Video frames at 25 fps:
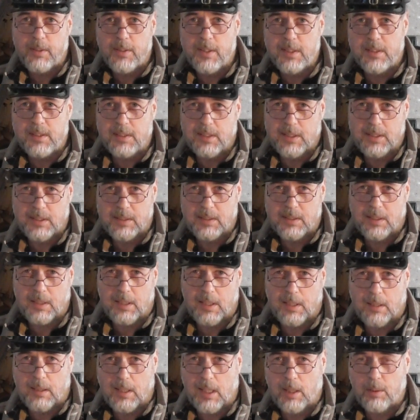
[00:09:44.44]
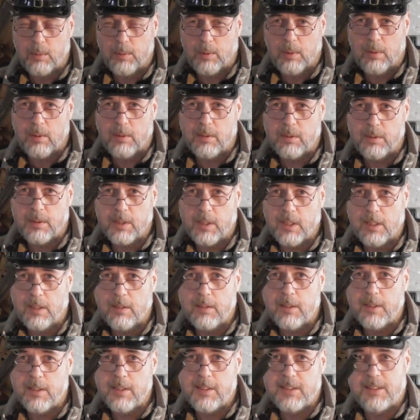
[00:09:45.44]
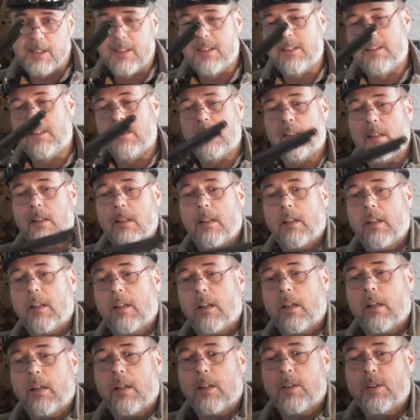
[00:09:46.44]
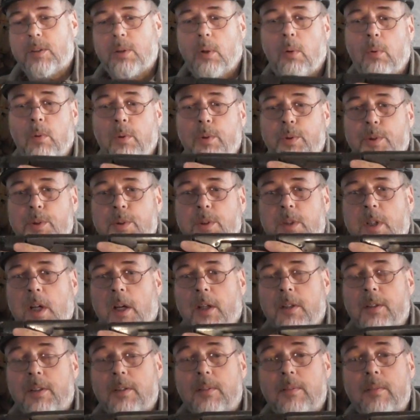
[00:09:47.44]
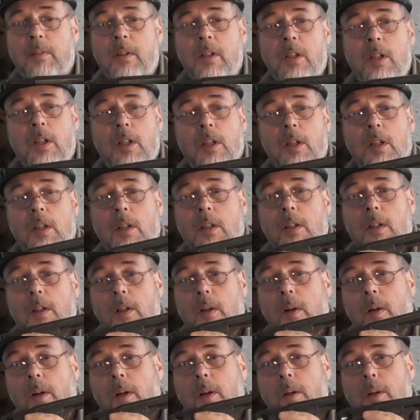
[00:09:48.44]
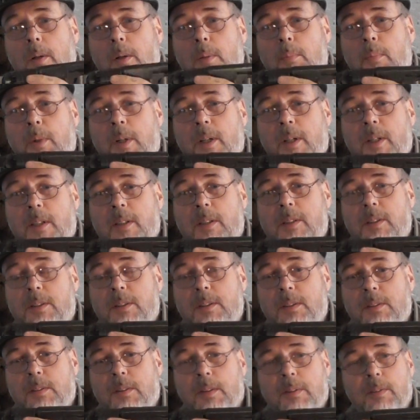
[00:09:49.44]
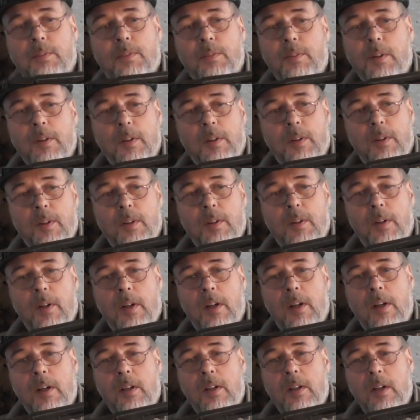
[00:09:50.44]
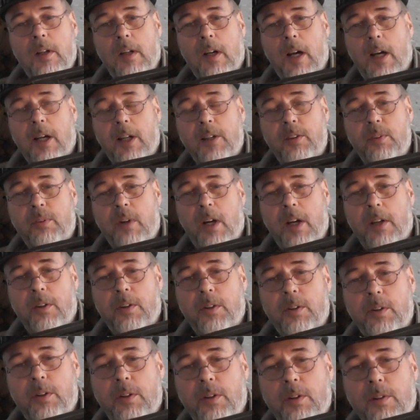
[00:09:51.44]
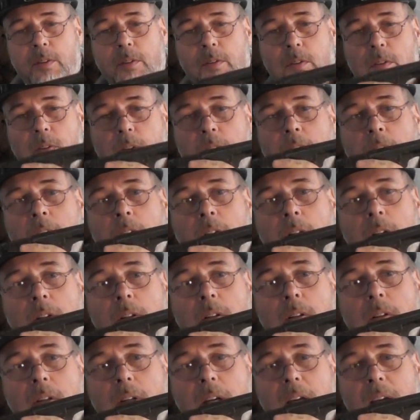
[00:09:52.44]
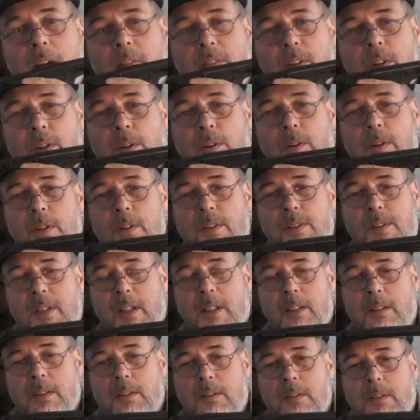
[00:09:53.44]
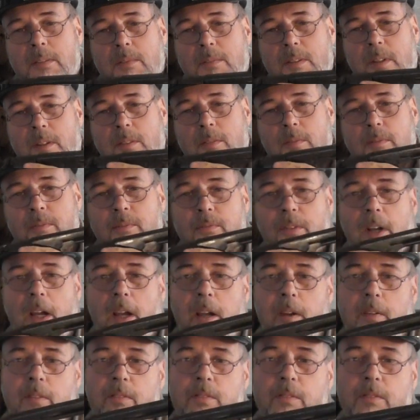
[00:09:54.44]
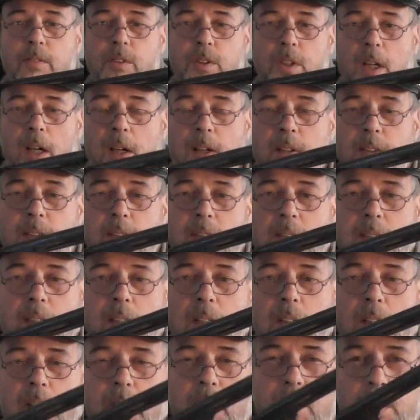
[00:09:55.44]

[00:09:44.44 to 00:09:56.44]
this isn't an outlaw gun, this isn't a soldier's gun. But it's, I'd rather have a 36 with 5 shots than a